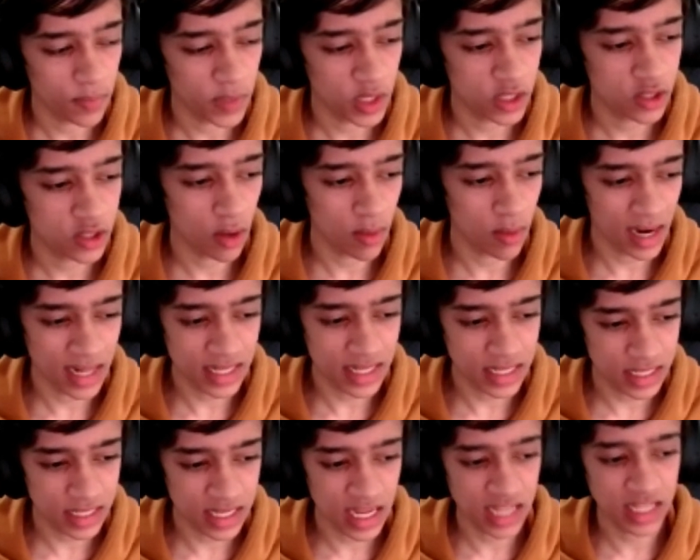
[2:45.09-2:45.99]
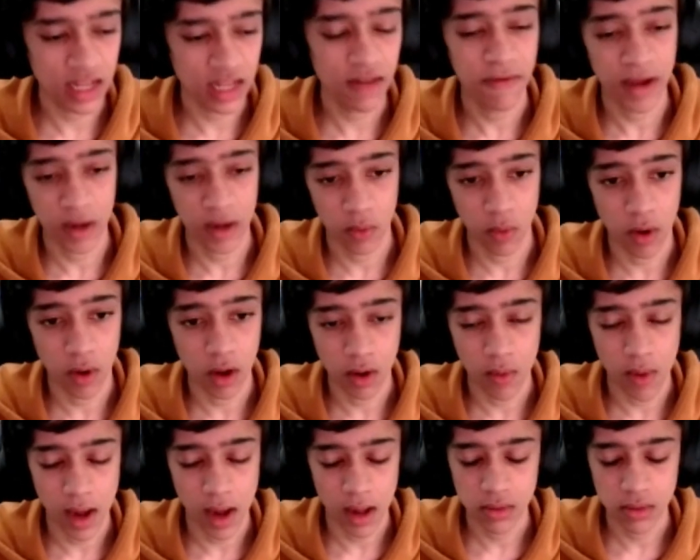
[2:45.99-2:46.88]
So I mean, I did find
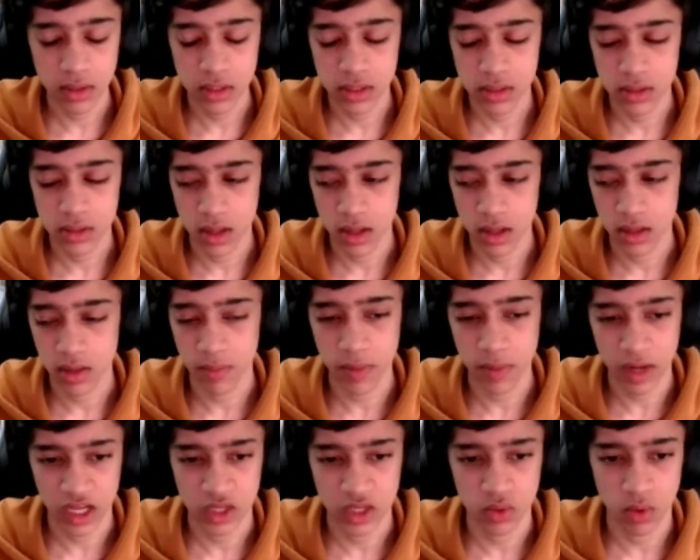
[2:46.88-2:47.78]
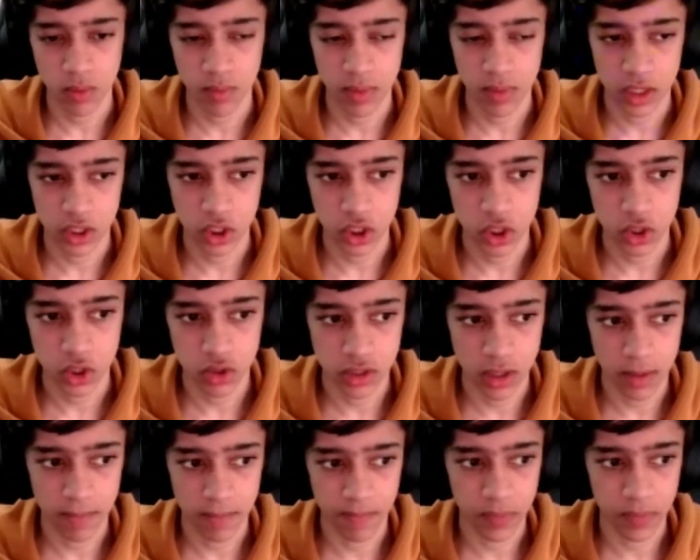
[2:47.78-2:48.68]
workarounds. The biggest one being to use
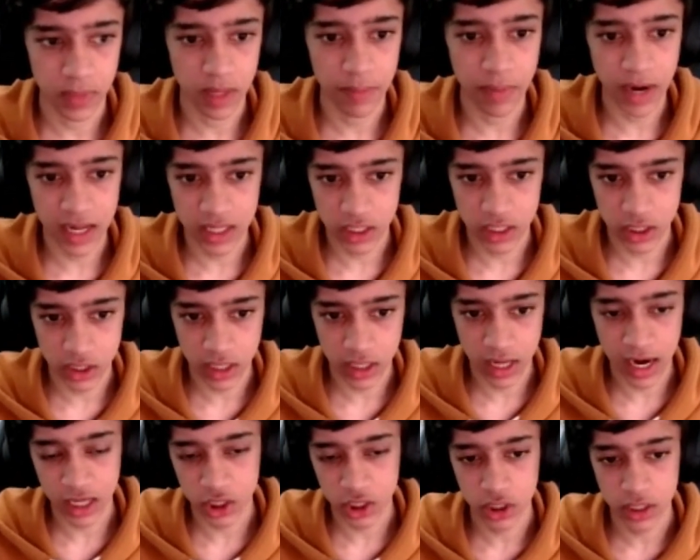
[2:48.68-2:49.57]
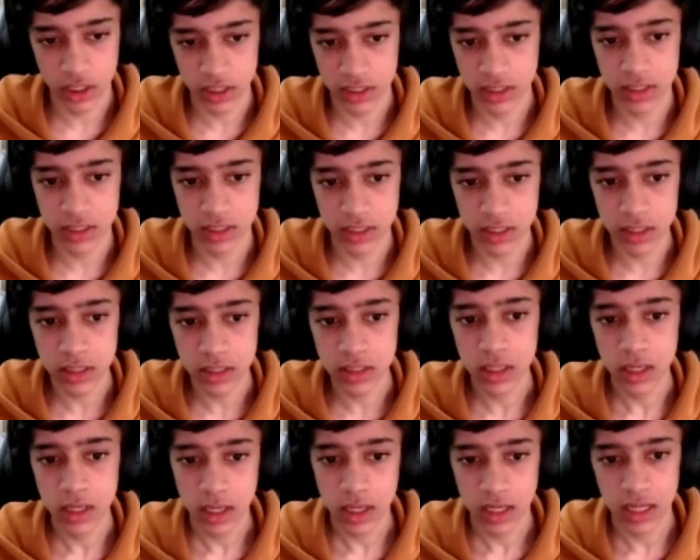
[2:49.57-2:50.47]
Blender's collection instances
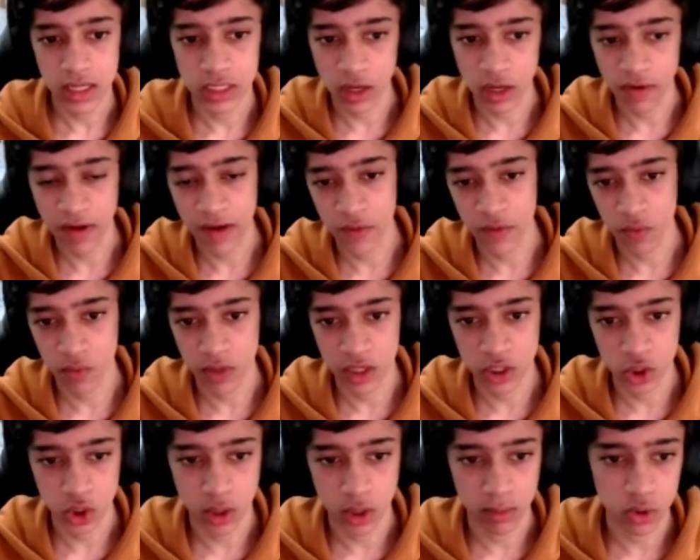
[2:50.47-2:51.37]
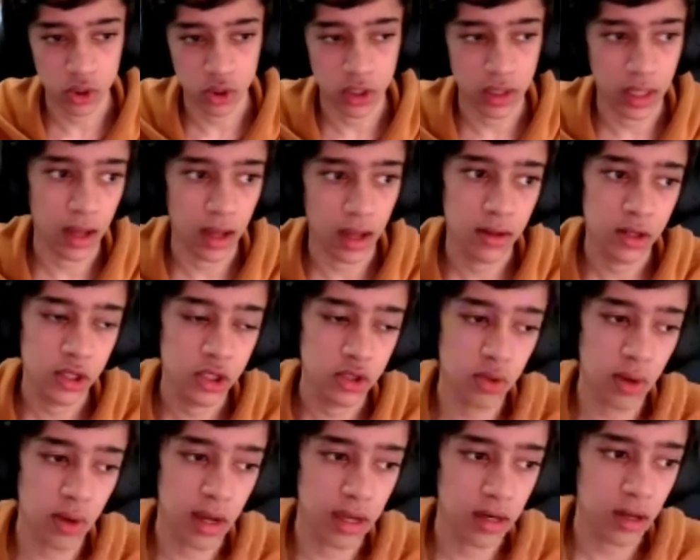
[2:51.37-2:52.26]
instead of having the real geometry there.
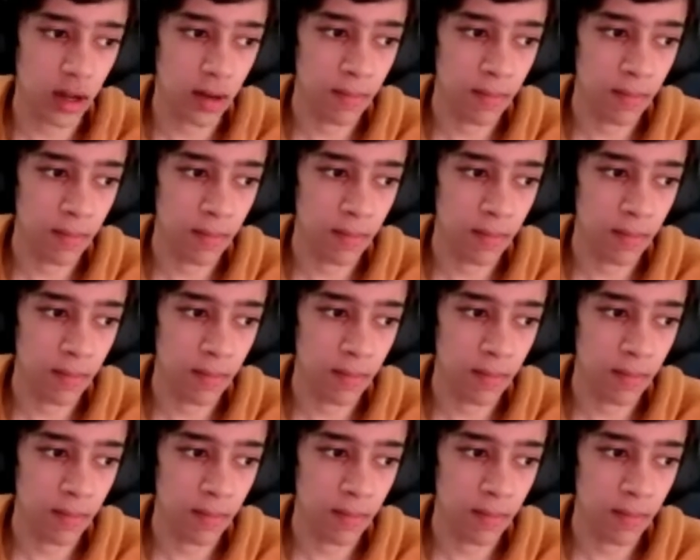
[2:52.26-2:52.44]
So I'd